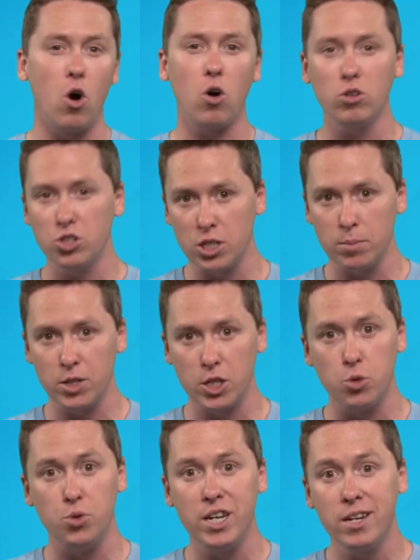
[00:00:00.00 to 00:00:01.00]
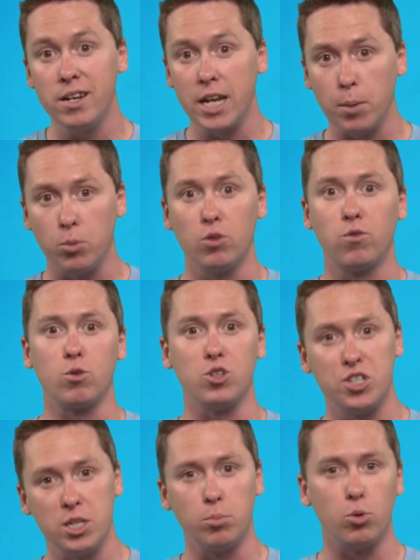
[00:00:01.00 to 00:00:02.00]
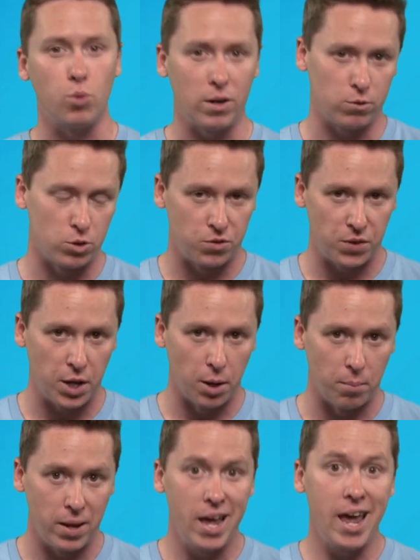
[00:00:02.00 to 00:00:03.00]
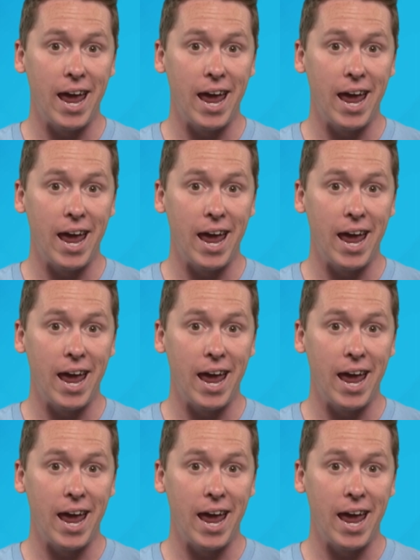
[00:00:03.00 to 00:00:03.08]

aren't something you need enabled for a simple reference VM